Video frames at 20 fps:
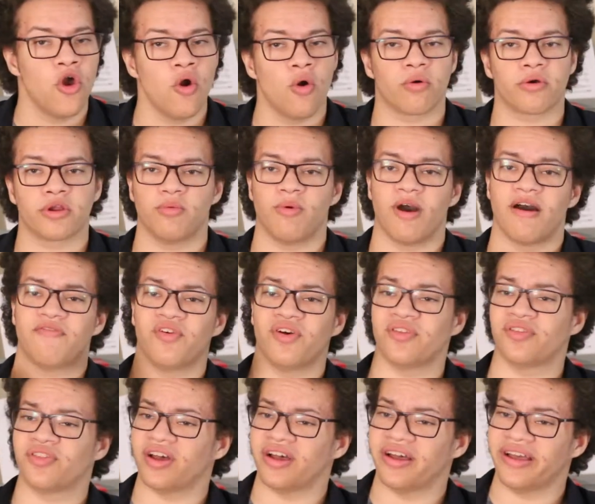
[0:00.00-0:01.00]
where you have
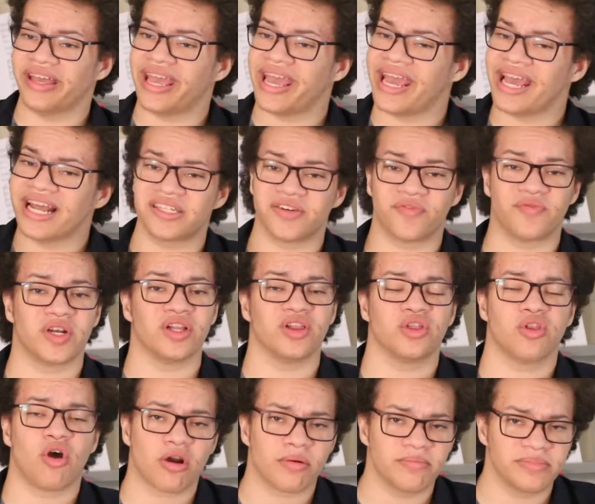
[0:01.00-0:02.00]
the hint of an
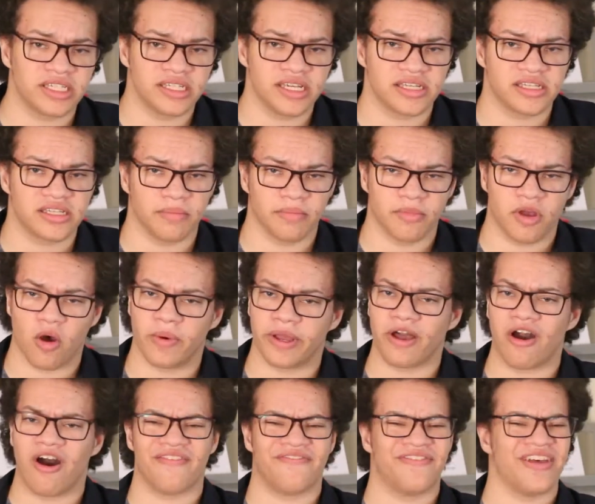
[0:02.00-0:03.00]
alarm system going
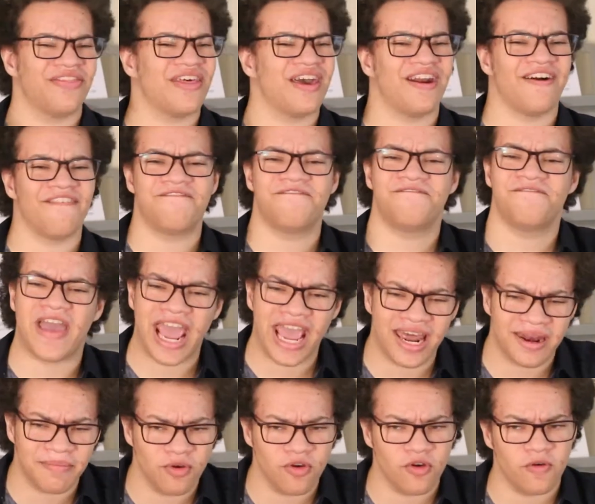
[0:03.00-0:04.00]
off and then a
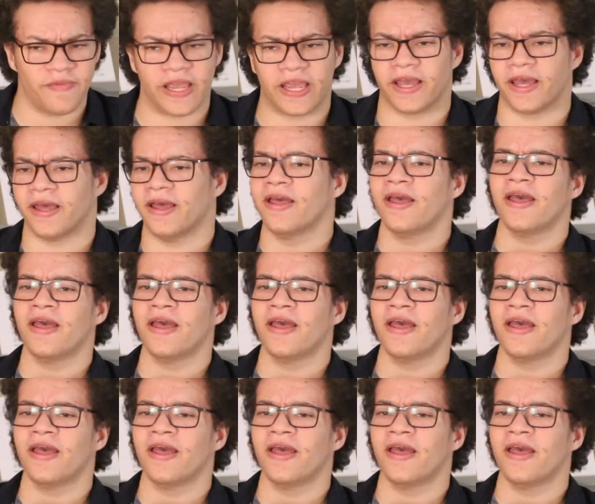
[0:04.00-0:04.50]
fan moving